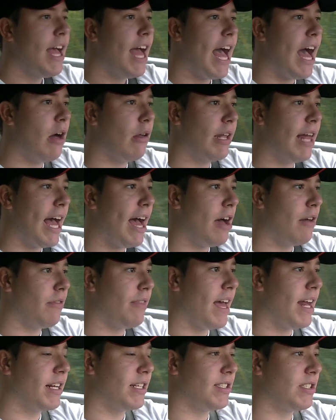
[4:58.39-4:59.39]
how loud
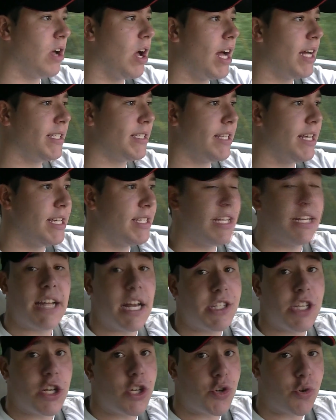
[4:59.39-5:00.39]
that exhaust is. It
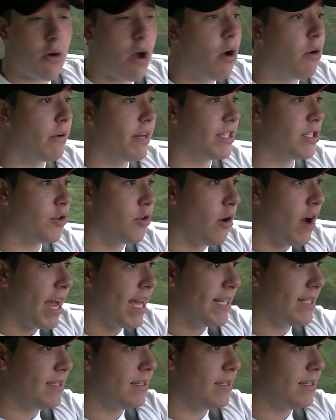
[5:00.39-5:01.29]
doesn't drone, it's great.